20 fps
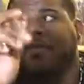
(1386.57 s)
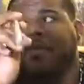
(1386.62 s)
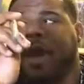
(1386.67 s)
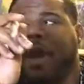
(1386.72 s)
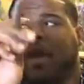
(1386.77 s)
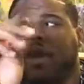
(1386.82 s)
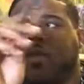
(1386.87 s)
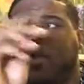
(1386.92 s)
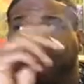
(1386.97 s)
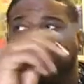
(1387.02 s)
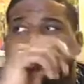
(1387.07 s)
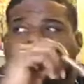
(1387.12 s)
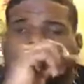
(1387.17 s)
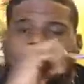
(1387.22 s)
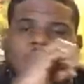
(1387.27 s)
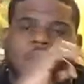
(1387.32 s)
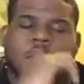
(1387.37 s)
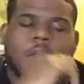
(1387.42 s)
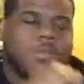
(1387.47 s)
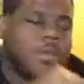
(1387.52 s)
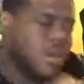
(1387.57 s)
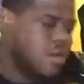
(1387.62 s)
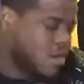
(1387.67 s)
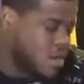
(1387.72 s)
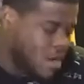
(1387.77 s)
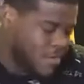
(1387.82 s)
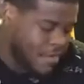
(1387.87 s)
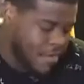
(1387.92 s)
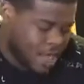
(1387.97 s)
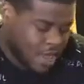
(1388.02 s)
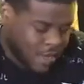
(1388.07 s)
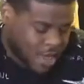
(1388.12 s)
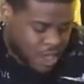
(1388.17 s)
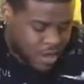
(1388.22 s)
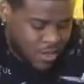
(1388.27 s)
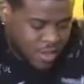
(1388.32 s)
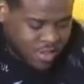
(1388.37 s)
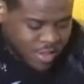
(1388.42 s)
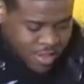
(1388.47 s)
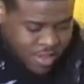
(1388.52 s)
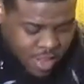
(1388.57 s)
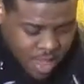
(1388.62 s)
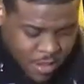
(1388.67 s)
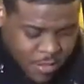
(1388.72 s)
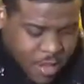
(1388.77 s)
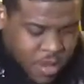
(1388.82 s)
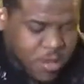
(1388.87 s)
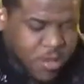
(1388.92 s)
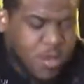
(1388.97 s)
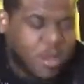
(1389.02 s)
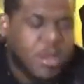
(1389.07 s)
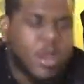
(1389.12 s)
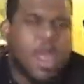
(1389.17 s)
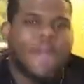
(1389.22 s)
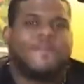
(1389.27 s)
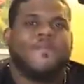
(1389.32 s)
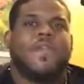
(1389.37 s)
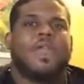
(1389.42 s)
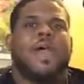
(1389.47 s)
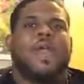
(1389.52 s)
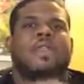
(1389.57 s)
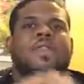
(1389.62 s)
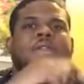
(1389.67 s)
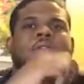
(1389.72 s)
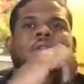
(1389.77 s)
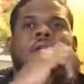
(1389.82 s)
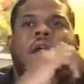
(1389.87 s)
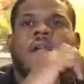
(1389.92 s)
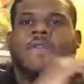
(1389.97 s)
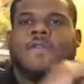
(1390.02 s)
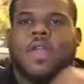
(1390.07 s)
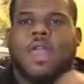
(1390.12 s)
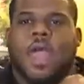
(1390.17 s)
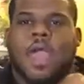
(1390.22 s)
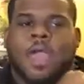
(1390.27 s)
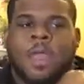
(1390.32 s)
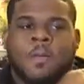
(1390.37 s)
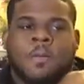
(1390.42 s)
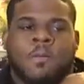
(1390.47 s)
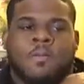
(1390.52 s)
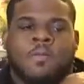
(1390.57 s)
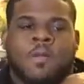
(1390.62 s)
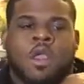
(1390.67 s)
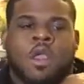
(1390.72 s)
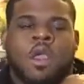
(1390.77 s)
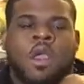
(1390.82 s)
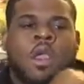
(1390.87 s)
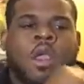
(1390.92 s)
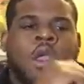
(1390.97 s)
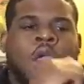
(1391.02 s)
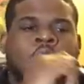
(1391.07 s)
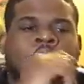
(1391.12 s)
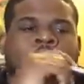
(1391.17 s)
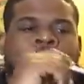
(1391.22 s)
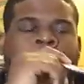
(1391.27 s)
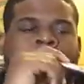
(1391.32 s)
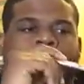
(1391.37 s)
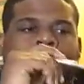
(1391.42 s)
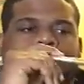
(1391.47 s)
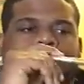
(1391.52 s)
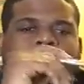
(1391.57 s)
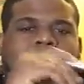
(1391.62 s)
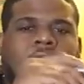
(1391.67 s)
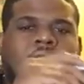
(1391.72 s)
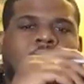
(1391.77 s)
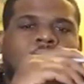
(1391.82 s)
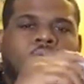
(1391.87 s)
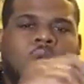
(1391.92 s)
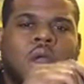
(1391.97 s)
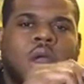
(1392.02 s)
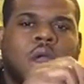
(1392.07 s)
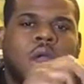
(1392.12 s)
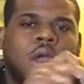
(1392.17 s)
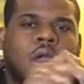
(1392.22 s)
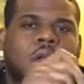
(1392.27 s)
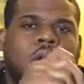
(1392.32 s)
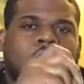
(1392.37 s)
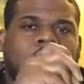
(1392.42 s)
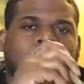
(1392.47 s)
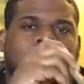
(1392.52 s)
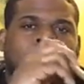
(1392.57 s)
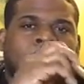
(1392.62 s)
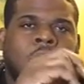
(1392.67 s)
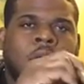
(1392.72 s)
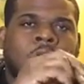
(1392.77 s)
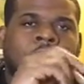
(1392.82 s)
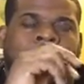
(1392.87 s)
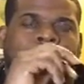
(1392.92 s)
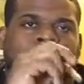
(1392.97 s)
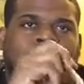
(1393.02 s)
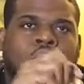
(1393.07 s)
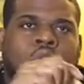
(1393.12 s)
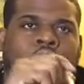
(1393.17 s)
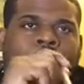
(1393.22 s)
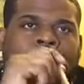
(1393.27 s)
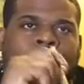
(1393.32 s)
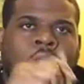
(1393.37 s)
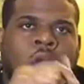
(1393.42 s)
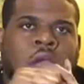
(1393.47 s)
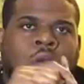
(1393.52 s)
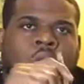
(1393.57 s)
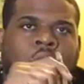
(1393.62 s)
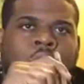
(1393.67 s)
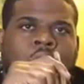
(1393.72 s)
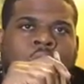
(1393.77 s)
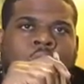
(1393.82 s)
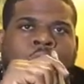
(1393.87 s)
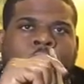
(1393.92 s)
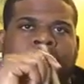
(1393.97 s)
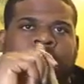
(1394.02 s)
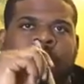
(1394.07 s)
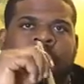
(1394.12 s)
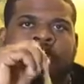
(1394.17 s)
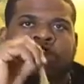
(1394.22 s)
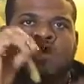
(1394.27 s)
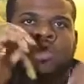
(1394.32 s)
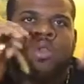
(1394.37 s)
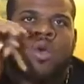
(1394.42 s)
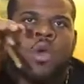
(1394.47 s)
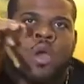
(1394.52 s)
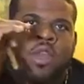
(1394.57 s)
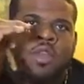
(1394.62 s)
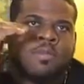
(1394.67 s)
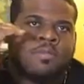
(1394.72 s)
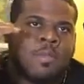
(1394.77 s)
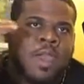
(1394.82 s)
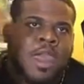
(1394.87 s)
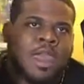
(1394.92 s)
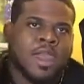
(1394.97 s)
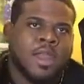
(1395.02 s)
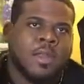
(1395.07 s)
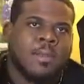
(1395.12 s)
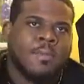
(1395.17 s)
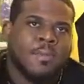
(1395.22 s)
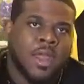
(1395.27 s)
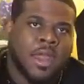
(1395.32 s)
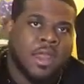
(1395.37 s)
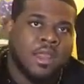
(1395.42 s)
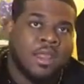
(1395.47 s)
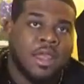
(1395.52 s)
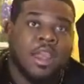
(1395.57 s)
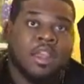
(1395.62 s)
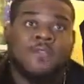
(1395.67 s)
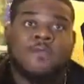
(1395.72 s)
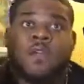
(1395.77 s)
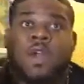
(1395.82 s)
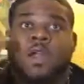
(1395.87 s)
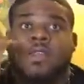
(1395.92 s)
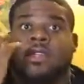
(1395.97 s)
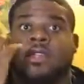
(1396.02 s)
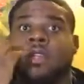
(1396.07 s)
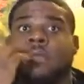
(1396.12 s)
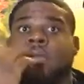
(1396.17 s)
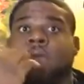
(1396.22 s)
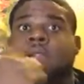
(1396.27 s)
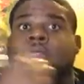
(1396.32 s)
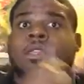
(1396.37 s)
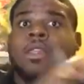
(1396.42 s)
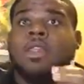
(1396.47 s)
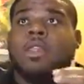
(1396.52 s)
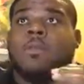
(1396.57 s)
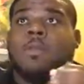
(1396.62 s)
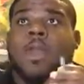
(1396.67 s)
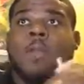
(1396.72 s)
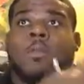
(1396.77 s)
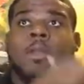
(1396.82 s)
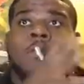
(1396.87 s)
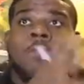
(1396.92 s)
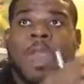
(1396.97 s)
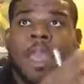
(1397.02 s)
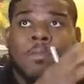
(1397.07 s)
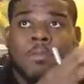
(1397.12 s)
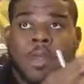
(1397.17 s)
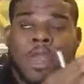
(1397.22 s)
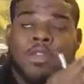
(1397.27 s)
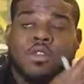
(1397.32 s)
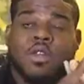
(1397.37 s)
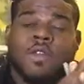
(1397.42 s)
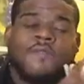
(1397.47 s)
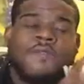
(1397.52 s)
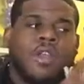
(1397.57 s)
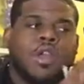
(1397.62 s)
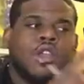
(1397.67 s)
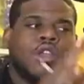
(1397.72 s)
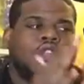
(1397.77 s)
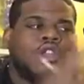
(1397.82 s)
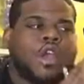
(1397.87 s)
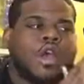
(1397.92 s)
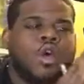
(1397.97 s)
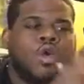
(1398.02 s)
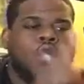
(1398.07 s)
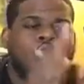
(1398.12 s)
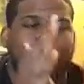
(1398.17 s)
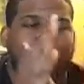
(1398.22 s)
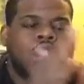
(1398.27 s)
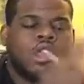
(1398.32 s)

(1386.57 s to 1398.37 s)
on what you just said, Big Core. I feel like this. I feel like Tyrann is so great, and his noise making ability, as far as his ability to be able to make plays on the field, is so